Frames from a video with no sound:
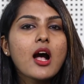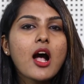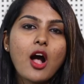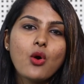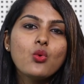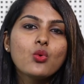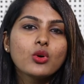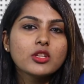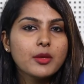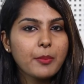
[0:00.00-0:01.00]
how
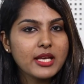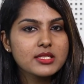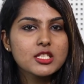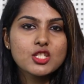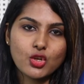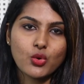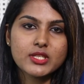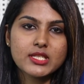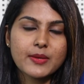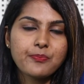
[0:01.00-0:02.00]
the passage
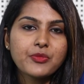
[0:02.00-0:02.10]
looks.